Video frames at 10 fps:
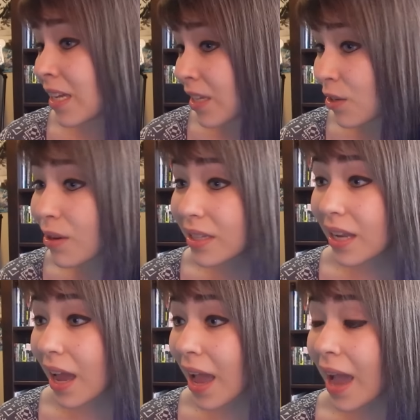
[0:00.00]
You can,
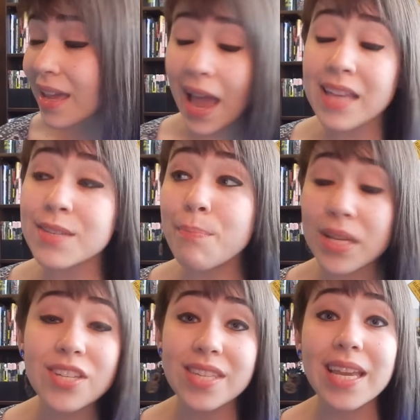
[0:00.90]
as
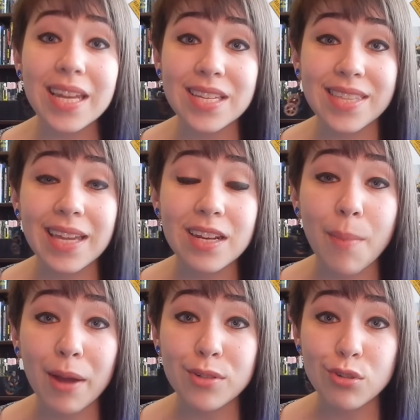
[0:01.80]
much as I get excited
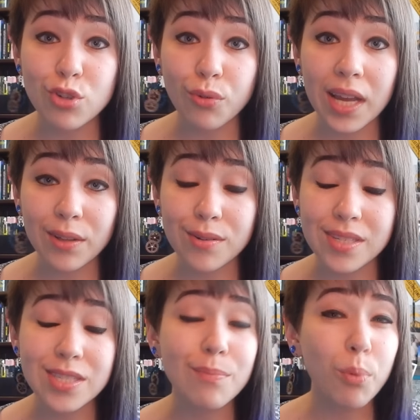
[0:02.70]
about new trailers,
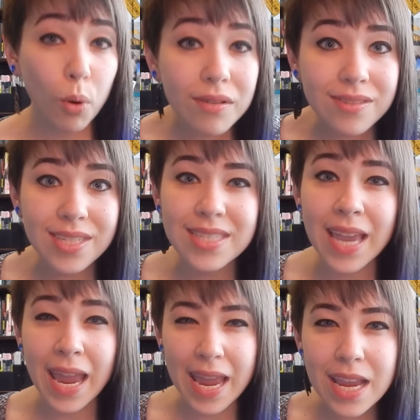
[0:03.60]
it's important to
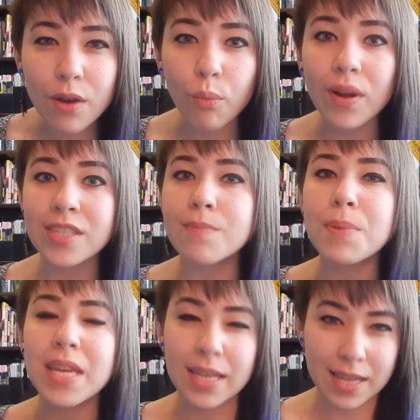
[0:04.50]
take what's
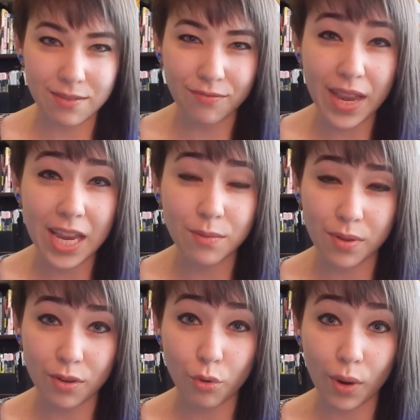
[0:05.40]
being conveyed
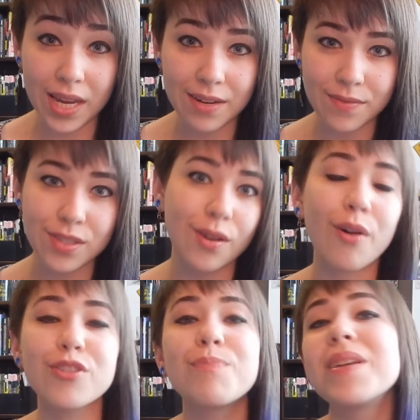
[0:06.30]
with a grain of
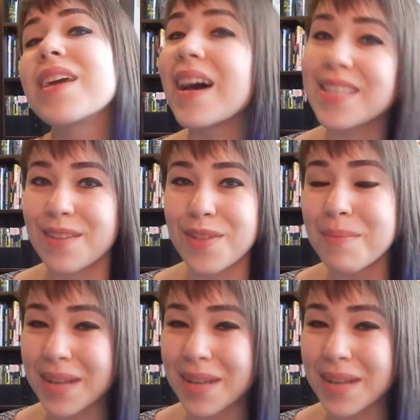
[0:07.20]
salt because of the